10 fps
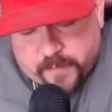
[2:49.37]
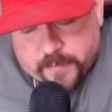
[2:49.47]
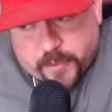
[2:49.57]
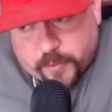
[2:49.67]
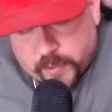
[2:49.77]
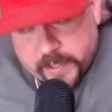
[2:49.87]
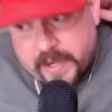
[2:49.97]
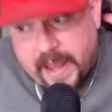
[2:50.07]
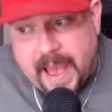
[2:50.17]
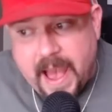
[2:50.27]
3
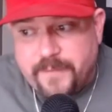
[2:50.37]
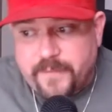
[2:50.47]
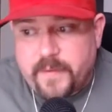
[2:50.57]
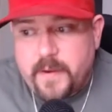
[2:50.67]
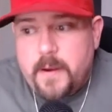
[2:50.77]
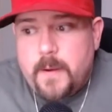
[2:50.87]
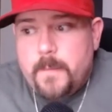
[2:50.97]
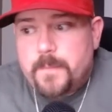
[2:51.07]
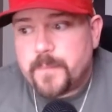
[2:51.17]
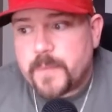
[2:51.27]
at half.
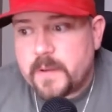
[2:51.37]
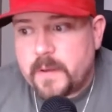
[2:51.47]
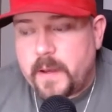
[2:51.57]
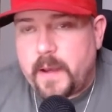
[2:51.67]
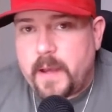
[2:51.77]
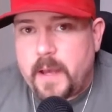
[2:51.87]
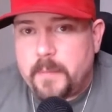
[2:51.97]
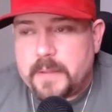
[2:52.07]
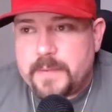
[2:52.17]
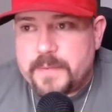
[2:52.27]
I
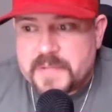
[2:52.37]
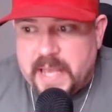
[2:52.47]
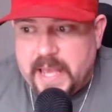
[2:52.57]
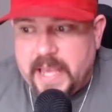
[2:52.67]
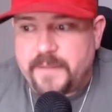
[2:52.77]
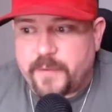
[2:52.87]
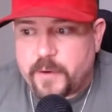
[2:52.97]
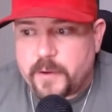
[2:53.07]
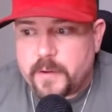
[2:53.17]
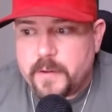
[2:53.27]
believe he was 8
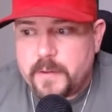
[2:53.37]
for